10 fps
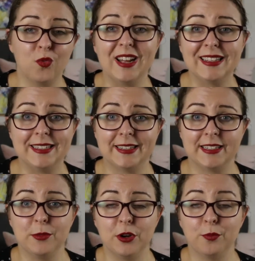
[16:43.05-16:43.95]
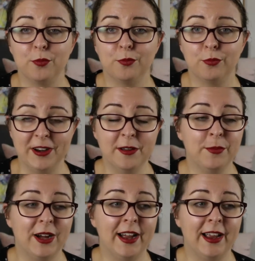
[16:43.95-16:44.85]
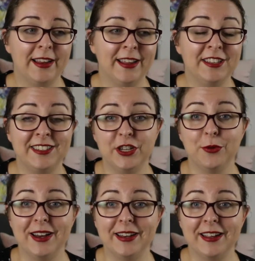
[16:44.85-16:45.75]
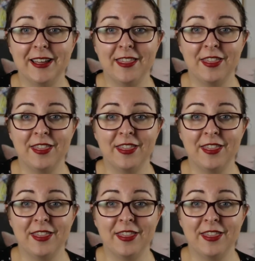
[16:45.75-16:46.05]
Riley sicks him on Brenna by insinuating